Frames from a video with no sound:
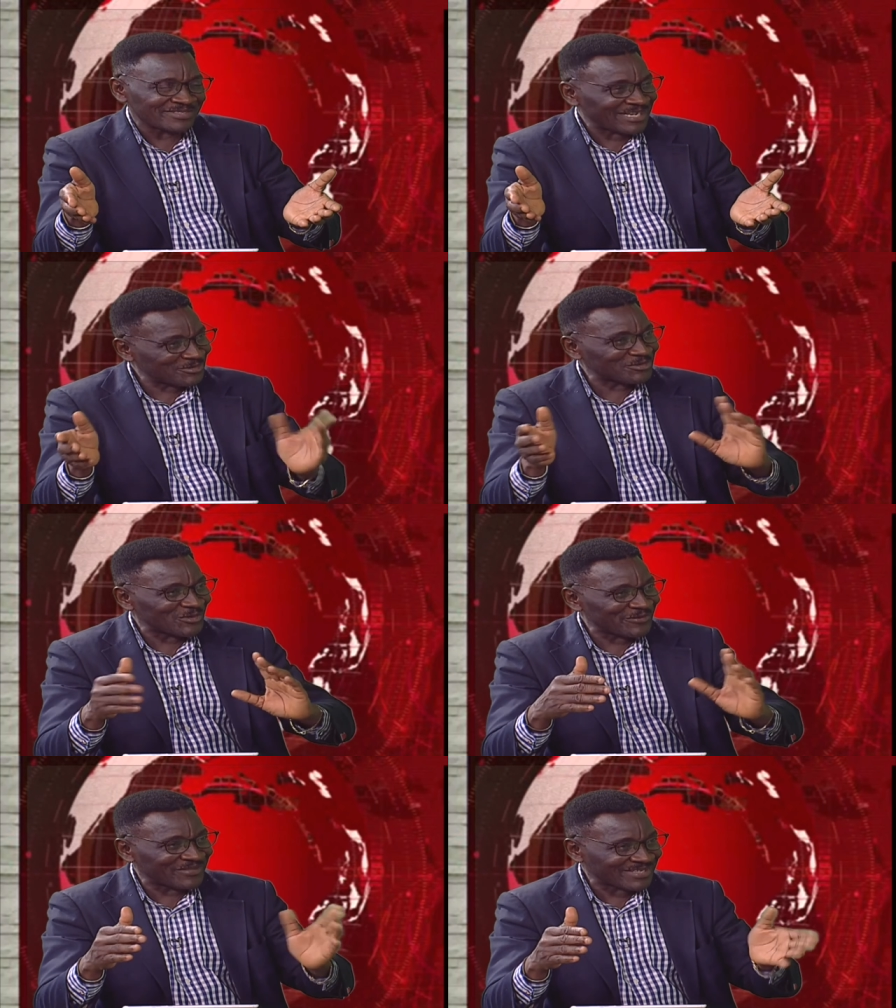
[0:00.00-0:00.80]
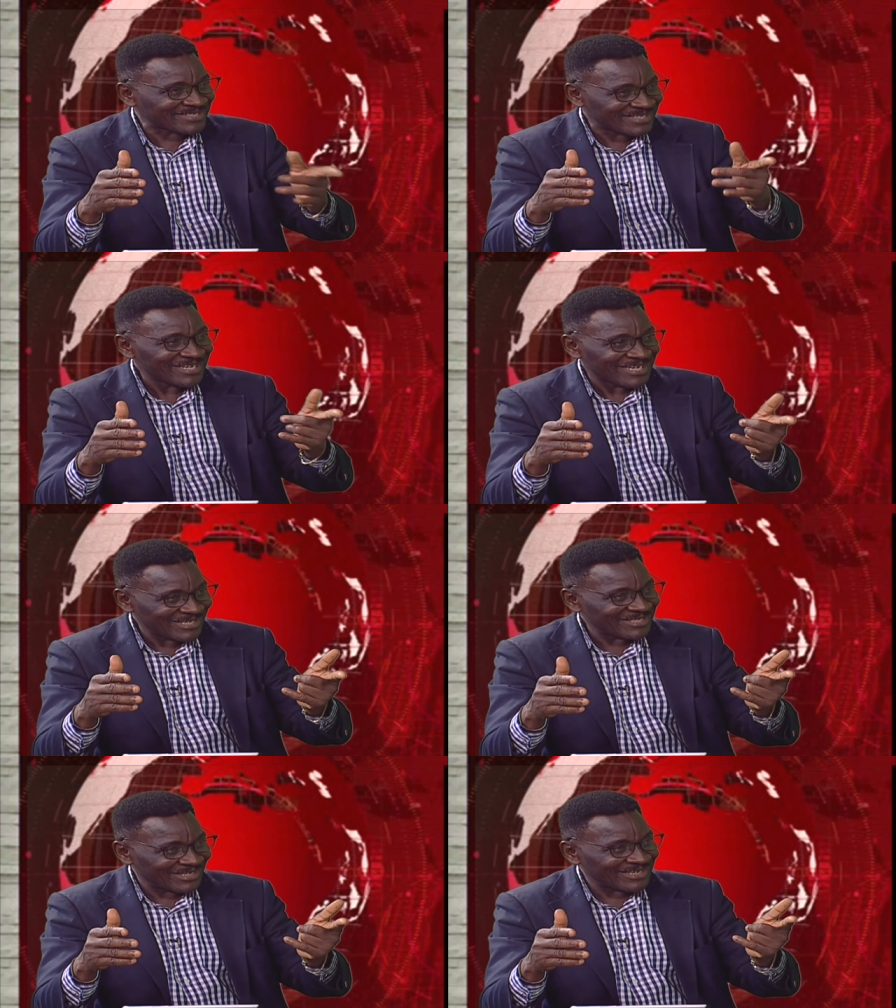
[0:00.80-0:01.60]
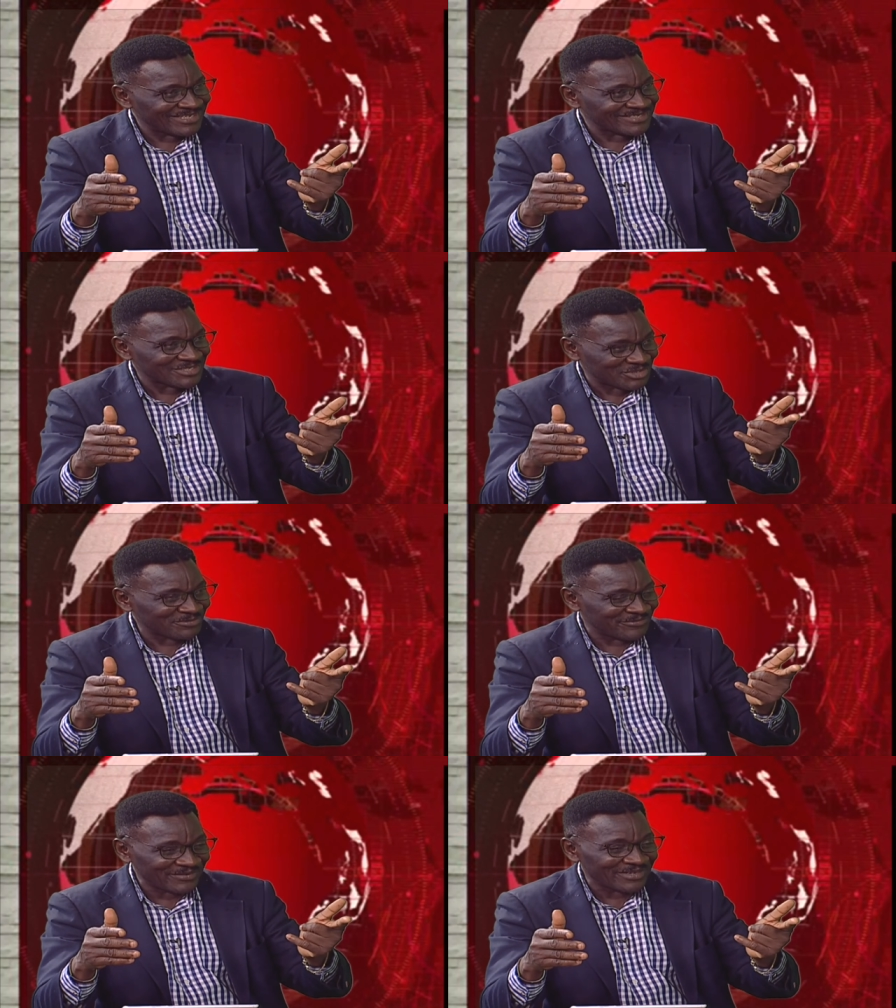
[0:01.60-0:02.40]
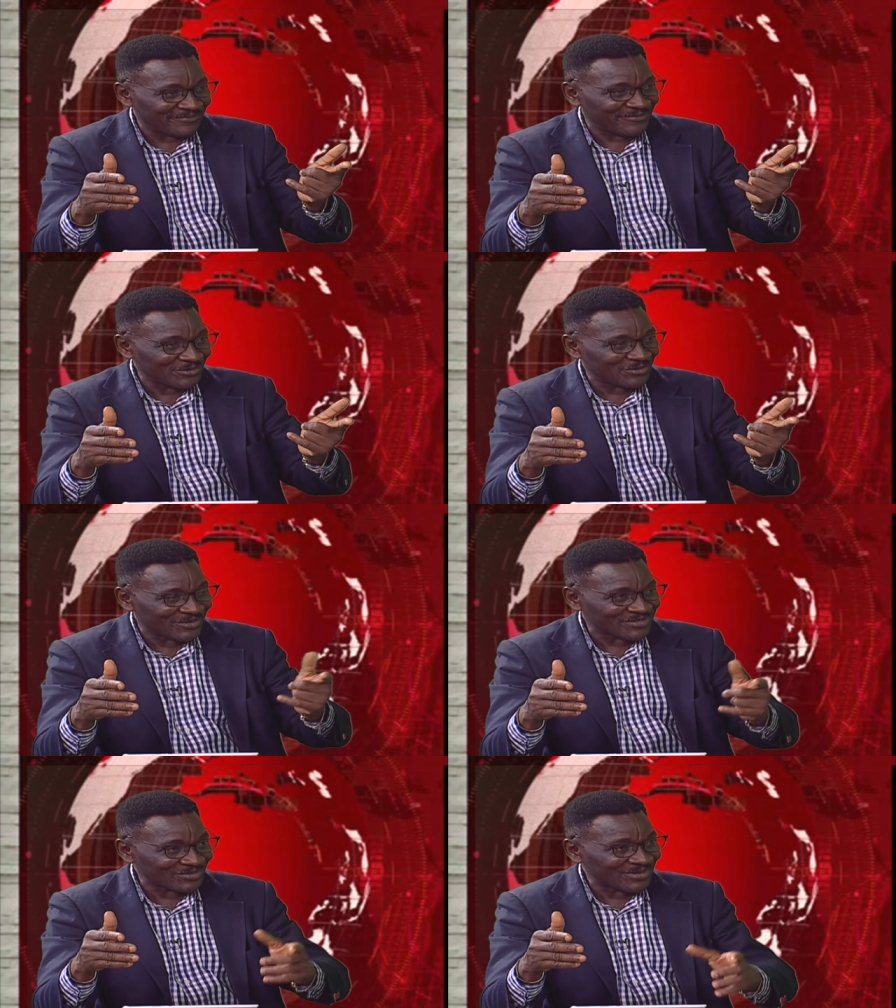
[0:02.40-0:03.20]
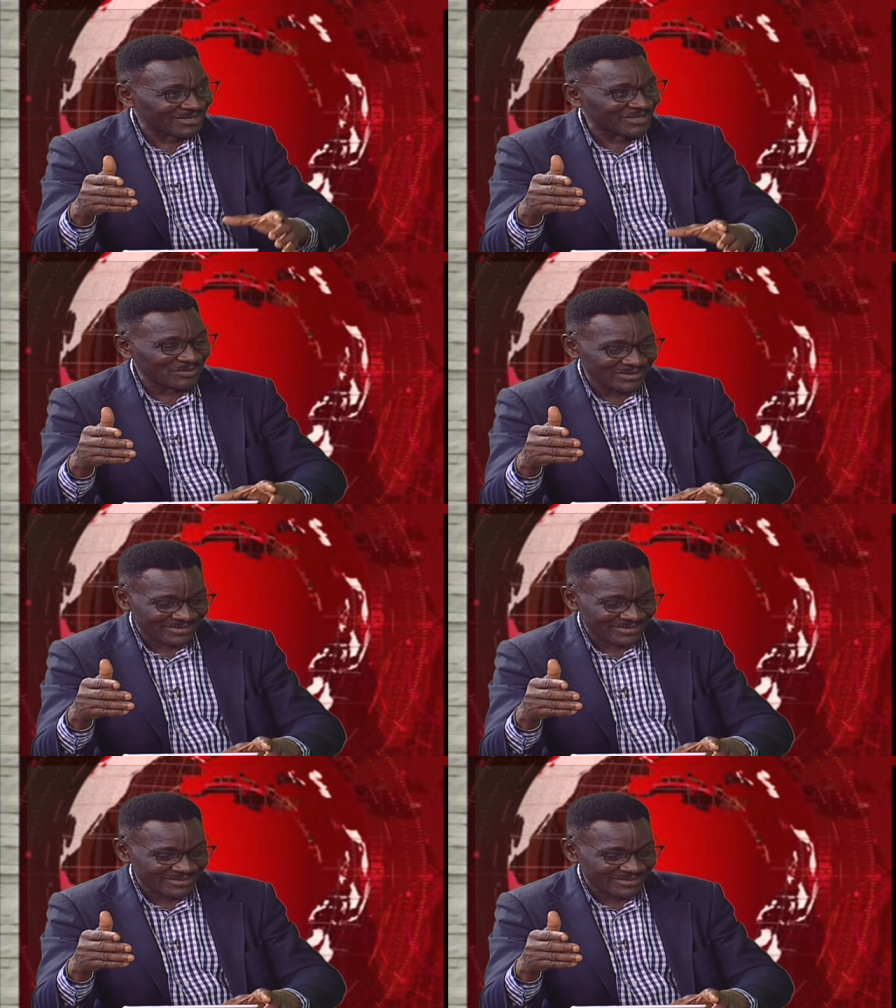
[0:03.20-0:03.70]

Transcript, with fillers: I don't know if that uh, is a, a, view you also agree with.